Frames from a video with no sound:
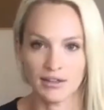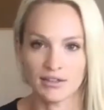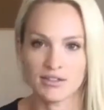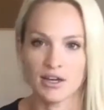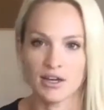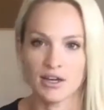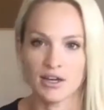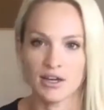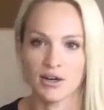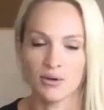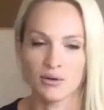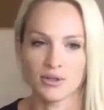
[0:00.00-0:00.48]

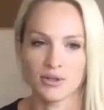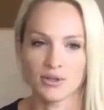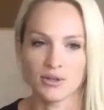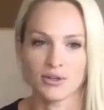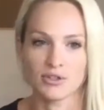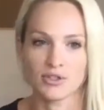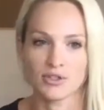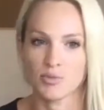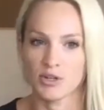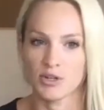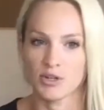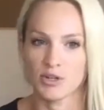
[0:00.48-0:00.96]
So you
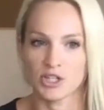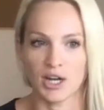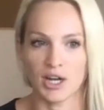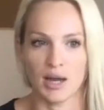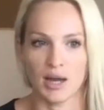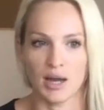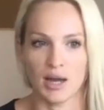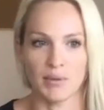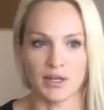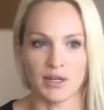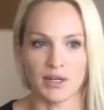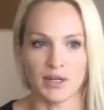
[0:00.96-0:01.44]
could switch it
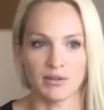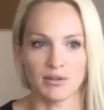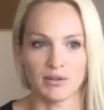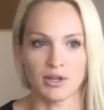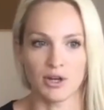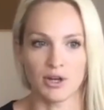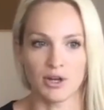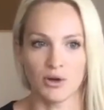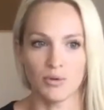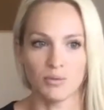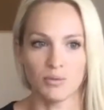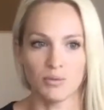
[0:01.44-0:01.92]
up and
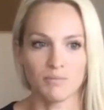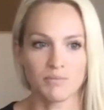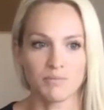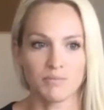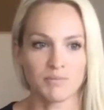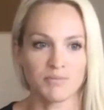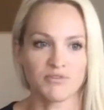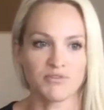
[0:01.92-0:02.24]
go